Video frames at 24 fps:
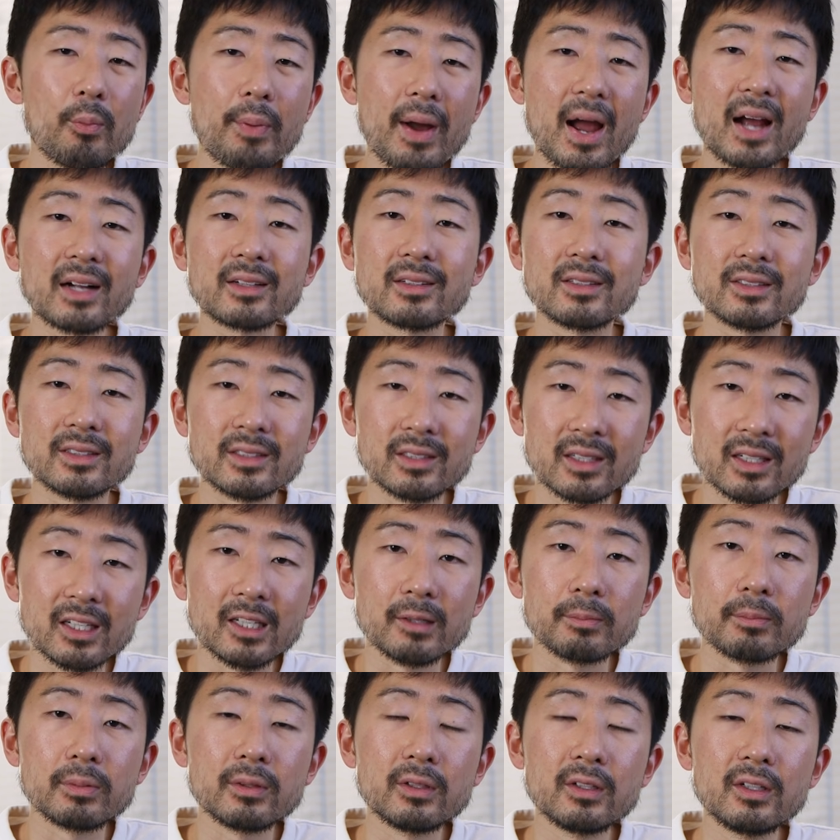go back to
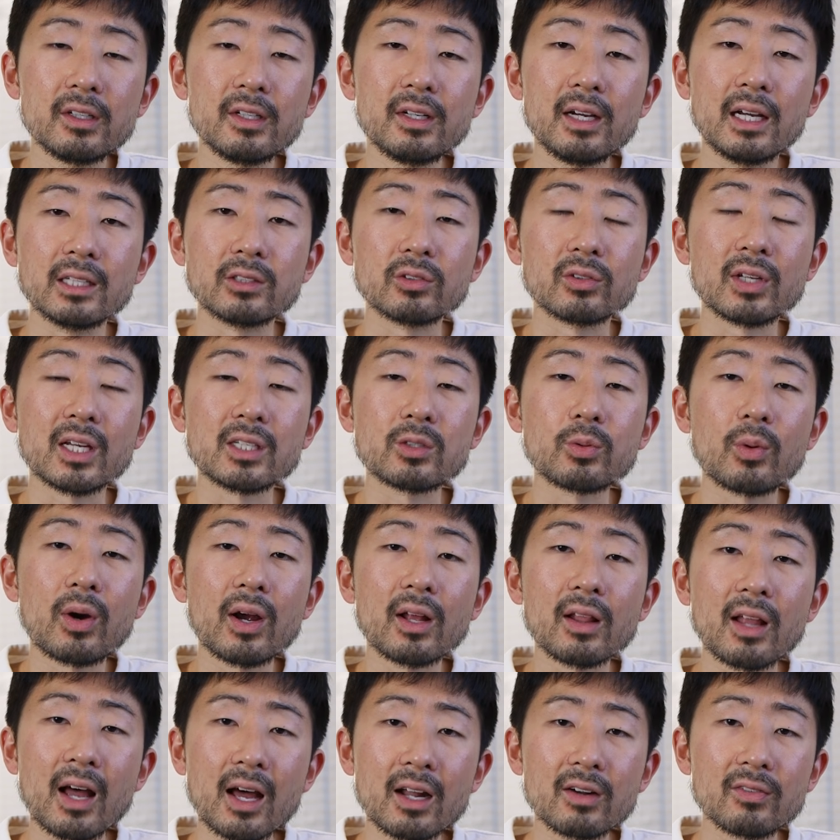sleep. And so that's
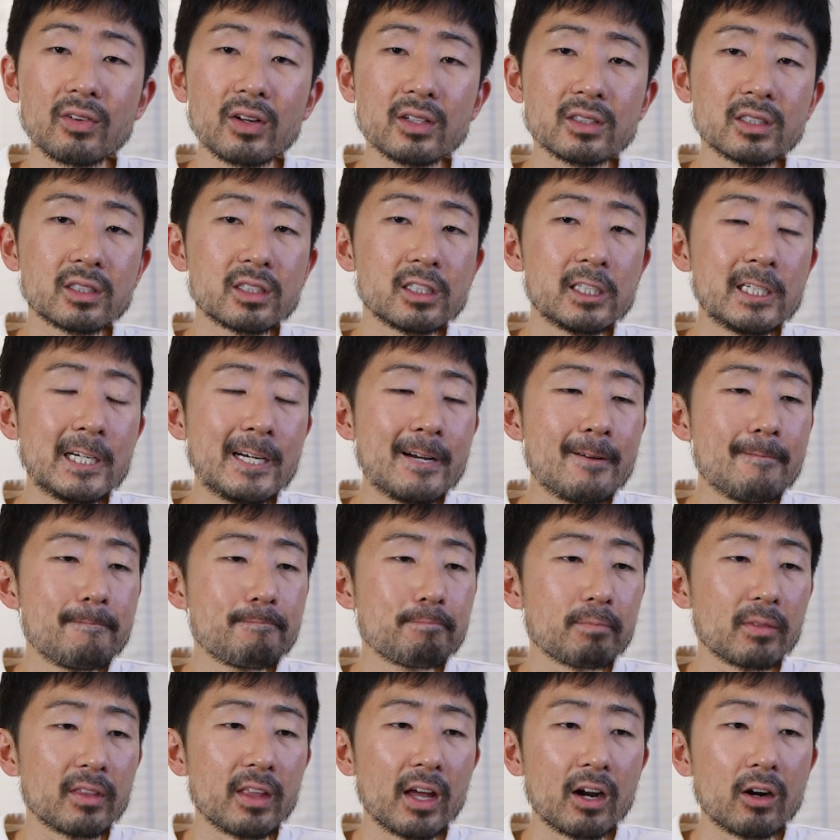why a lot of us
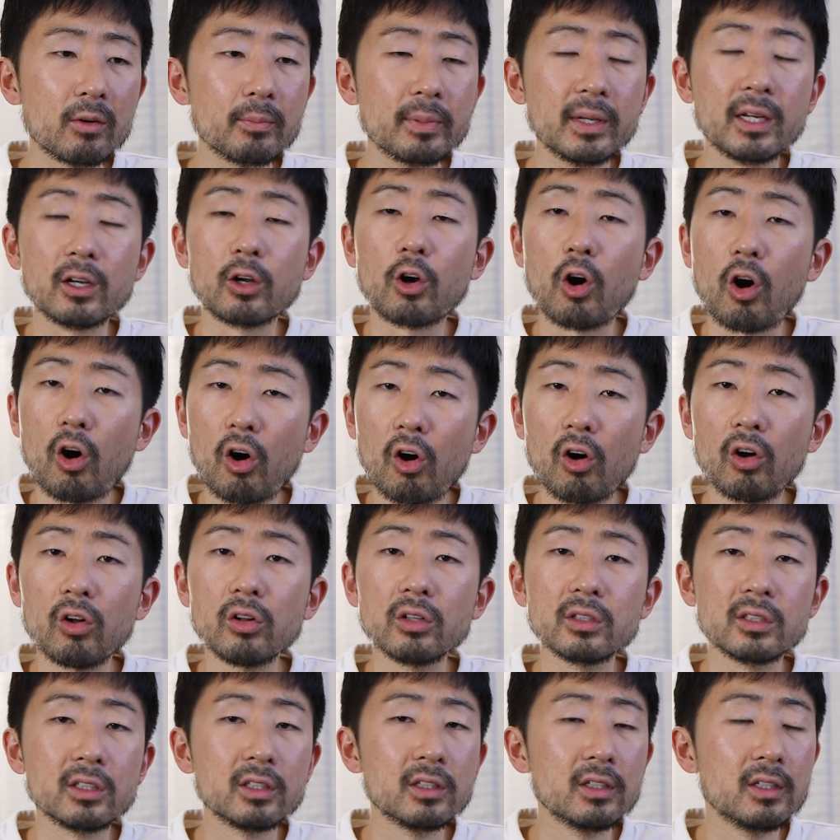that are being
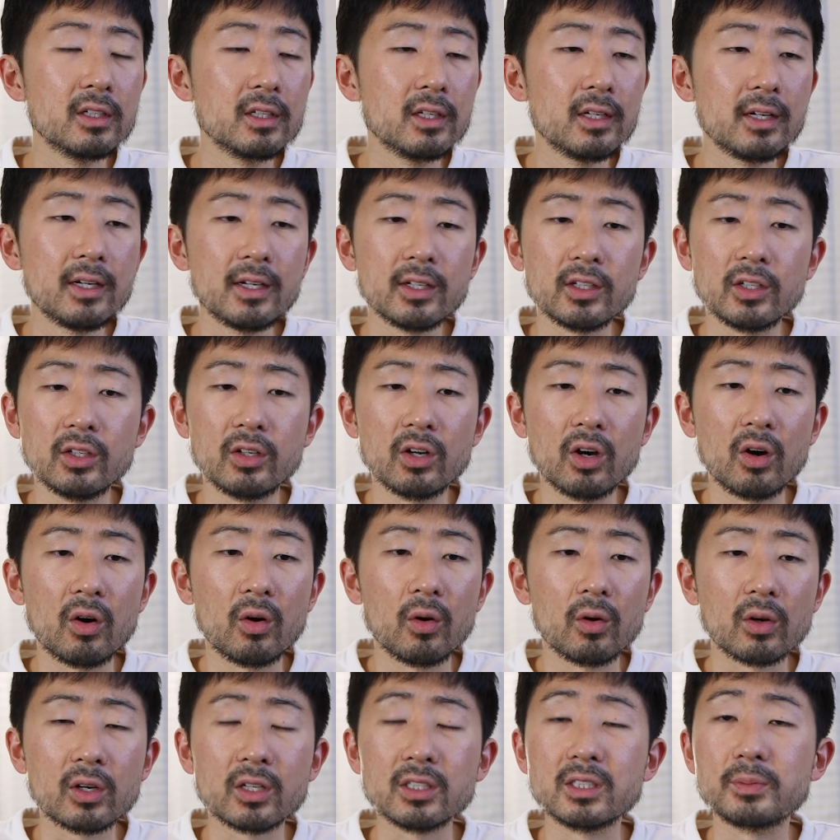called you
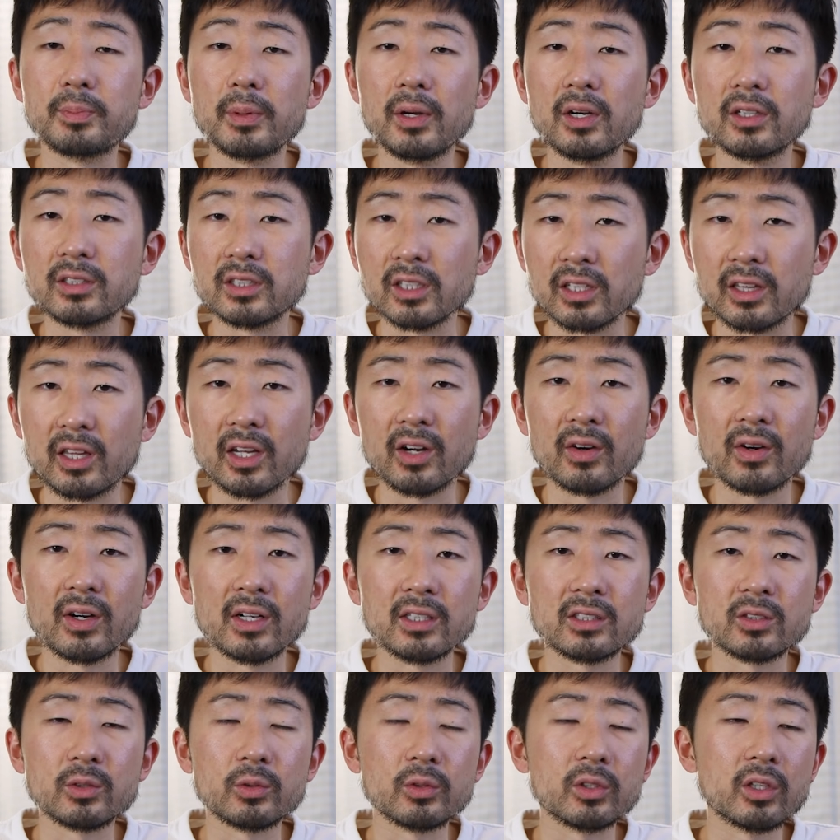know, conspiracy theorists.